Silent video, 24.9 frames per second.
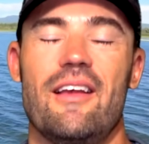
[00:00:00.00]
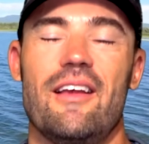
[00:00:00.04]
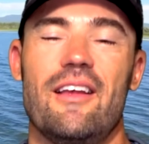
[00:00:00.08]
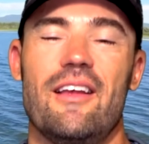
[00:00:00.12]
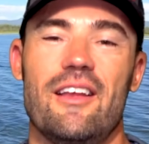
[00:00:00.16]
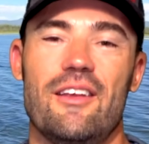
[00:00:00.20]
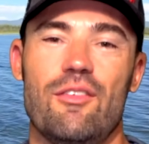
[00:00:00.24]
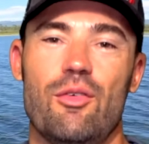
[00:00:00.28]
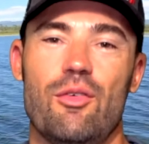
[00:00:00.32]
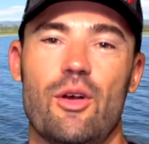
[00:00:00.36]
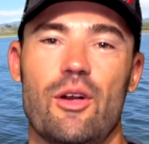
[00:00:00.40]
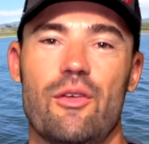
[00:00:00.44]

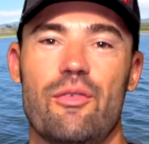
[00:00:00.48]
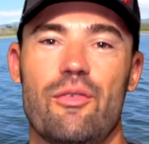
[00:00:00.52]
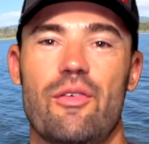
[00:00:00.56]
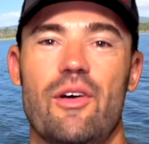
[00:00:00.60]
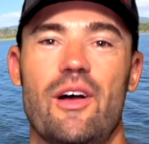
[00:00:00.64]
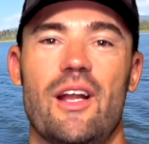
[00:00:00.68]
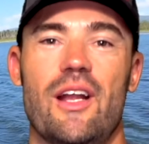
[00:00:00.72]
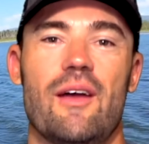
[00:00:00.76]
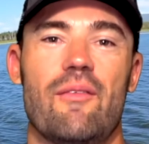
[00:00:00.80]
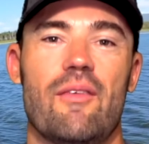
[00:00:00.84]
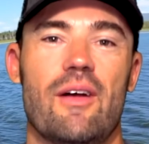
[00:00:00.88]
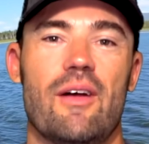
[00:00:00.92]
If you want to
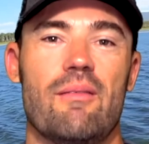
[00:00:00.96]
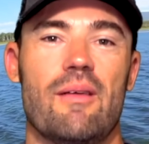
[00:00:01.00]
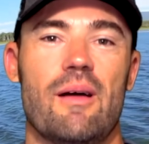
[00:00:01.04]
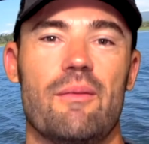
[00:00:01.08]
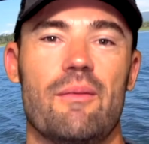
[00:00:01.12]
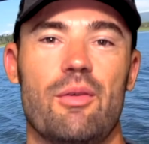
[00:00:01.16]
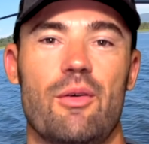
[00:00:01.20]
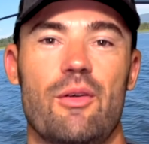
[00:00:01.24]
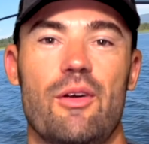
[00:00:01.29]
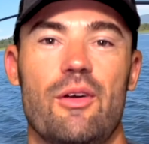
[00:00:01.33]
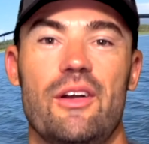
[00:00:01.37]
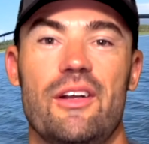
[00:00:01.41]
find out what I'm up
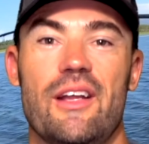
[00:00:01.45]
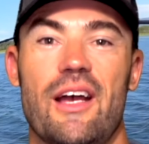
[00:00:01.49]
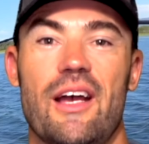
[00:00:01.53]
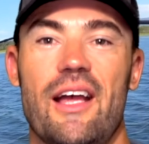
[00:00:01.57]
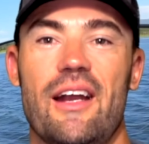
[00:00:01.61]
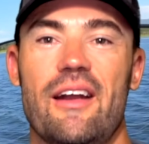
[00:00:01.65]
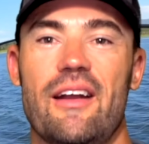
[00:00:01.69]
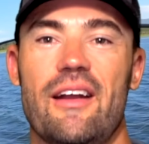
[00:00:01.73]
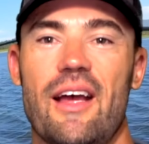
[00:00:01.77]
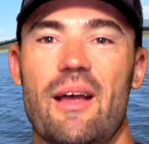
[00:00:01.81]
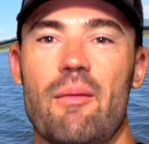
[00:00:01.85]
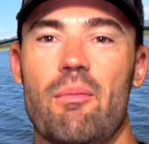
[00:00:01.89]
to on a
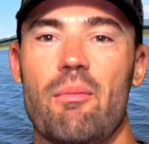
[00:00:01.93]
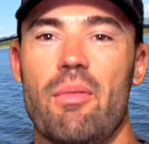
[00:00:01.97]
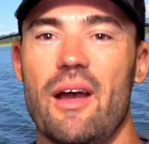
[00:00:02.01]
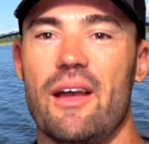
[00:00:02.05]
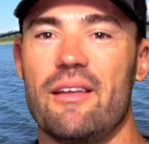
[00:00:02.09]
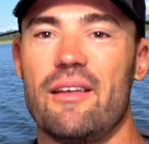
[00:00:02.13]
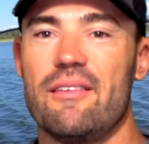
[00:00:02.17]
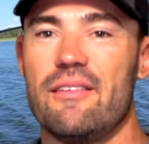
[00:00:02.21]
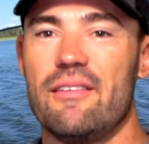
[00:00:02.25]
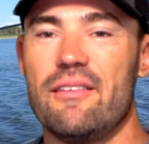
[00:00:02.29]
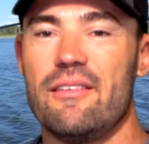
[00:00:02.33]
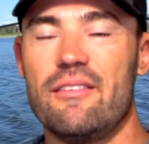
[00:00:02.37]
day-to-day basis,